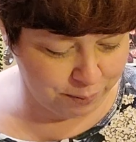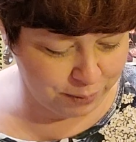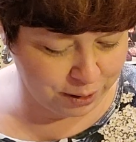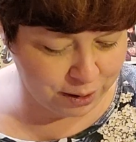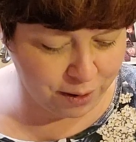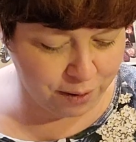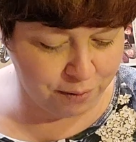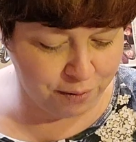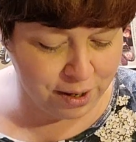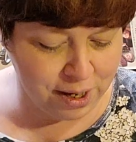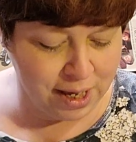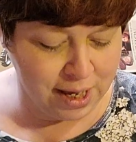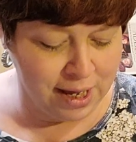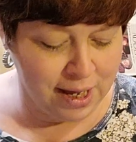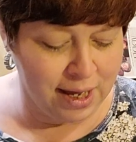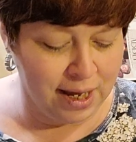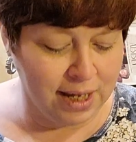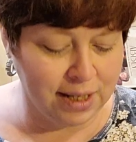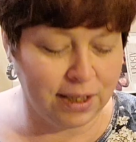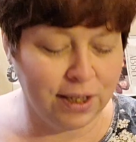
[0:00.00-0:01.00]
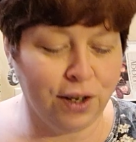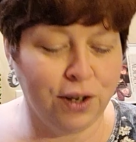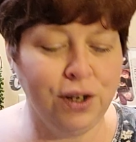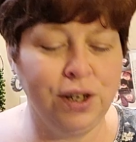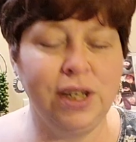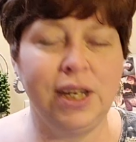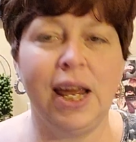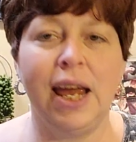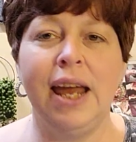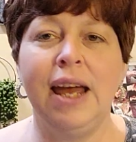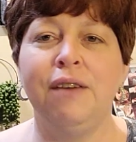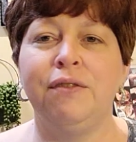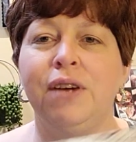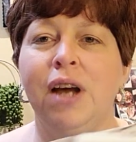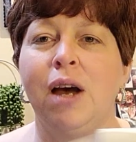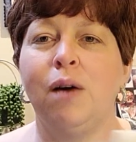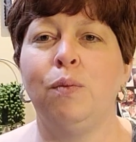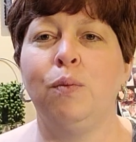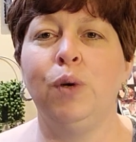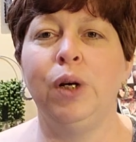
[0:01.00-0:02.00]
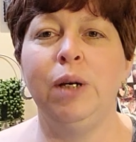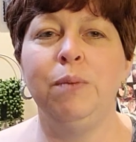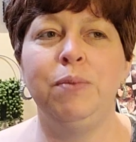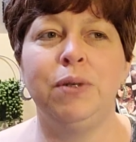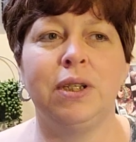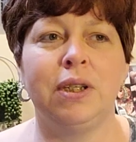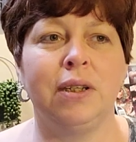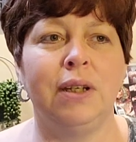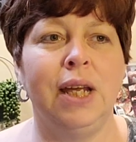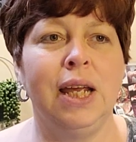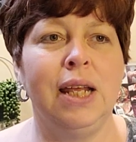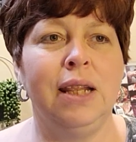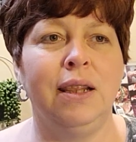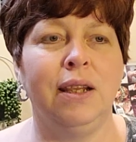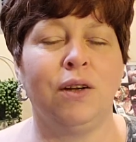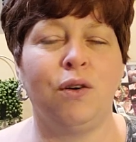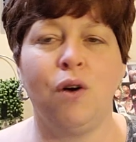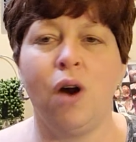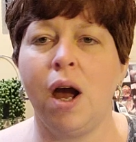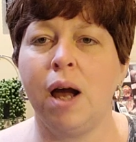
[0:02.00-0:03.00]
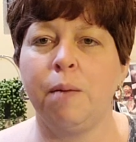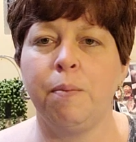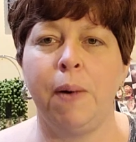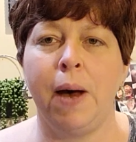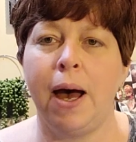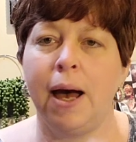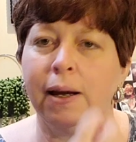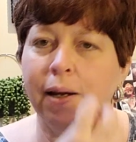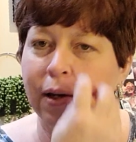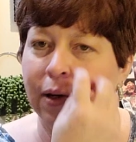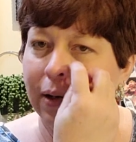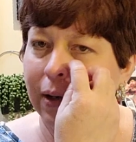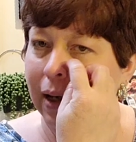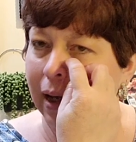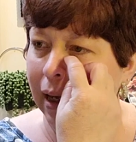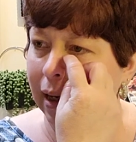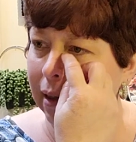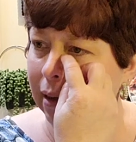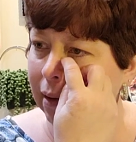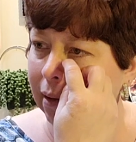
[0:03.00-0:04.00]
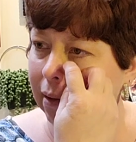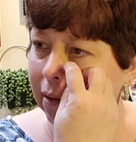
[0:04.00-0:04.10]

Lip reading: So it's a good day. I've got ribs in the crock pot cooking.